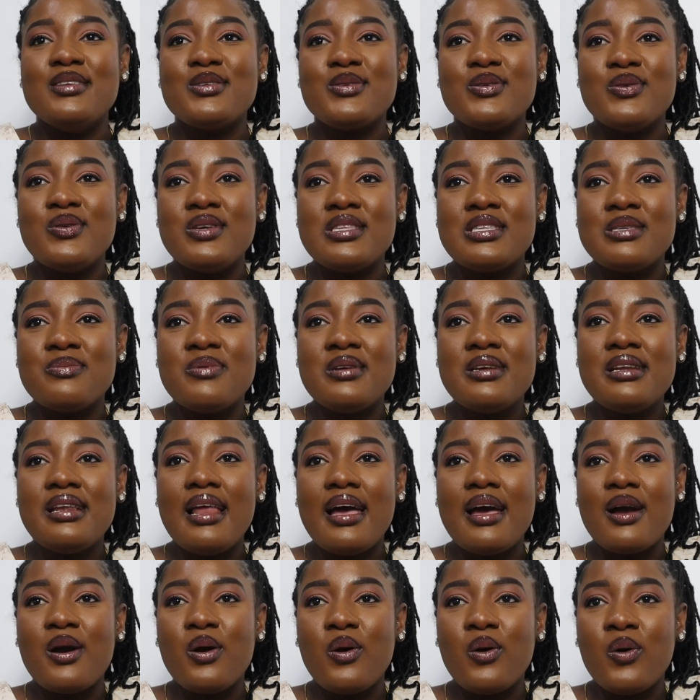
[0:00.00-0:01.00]
So it's been
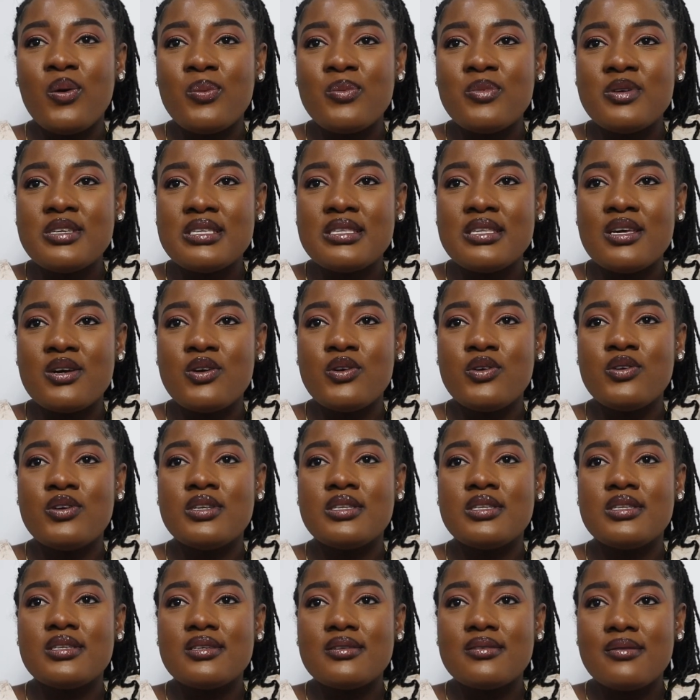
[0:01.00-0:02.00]
like almost a
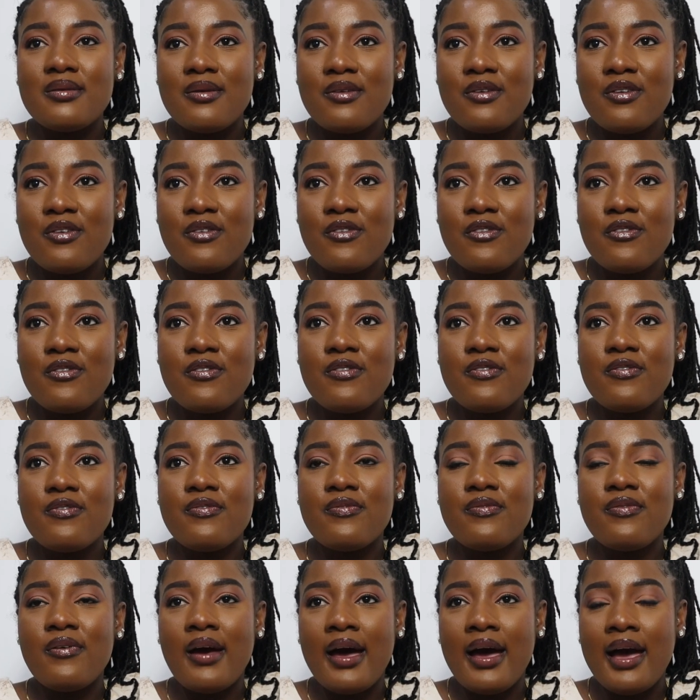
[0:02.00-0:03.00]
good
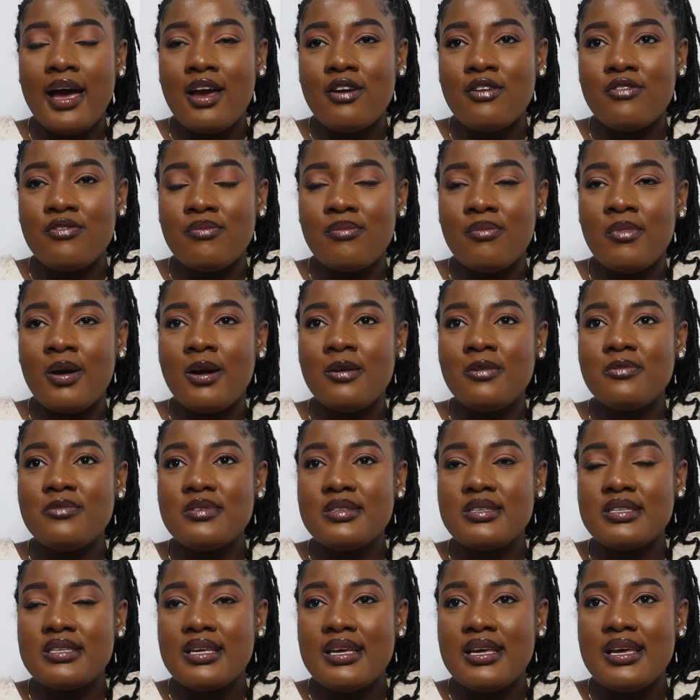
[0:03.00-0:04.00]
5
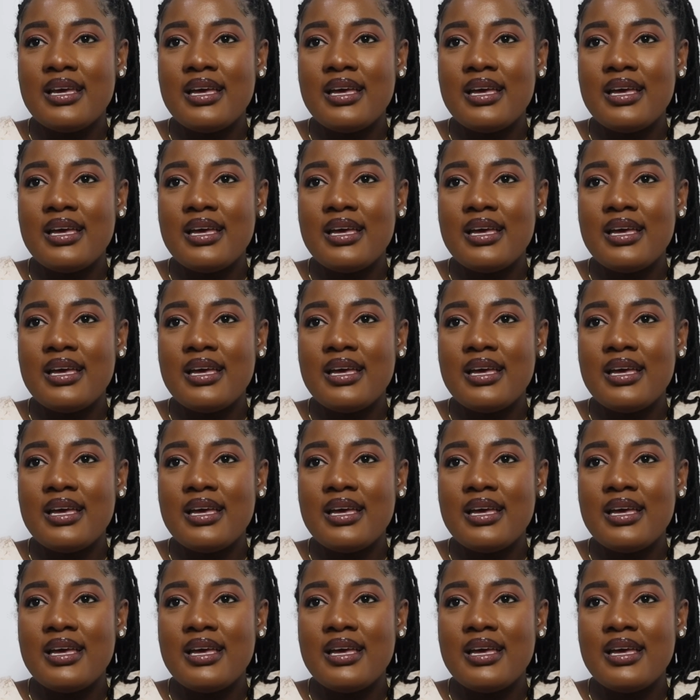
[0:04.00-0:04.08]
months